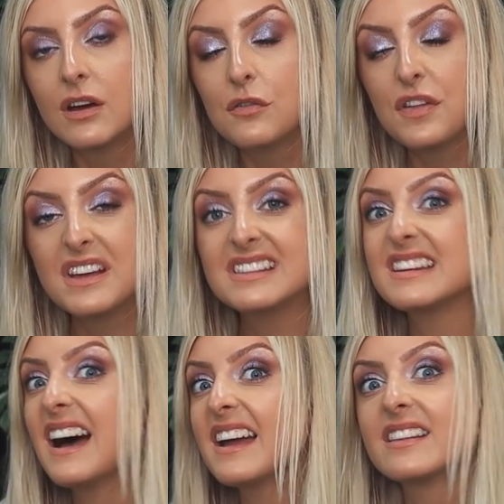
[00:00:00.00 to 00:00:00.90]
for the
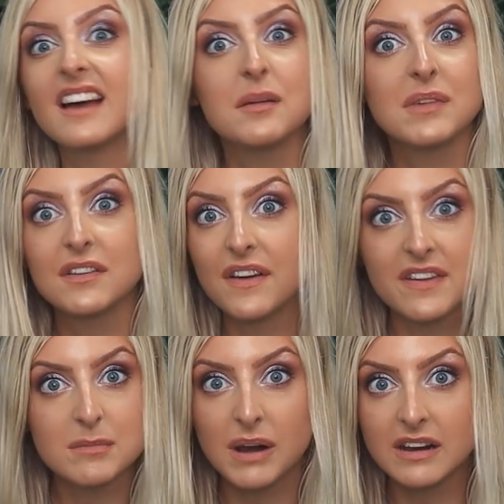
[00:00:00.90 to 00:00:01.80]
entire time that I've had
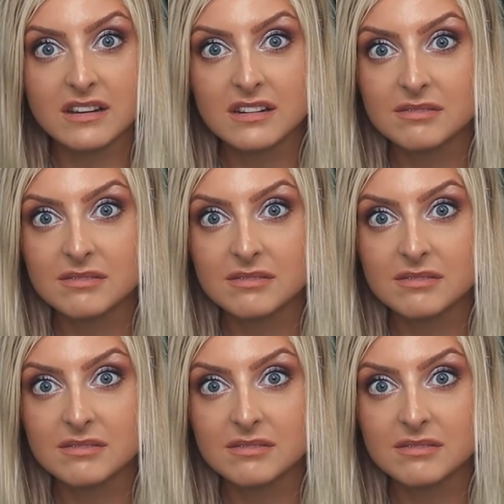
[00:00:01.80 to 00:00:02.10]
this plant.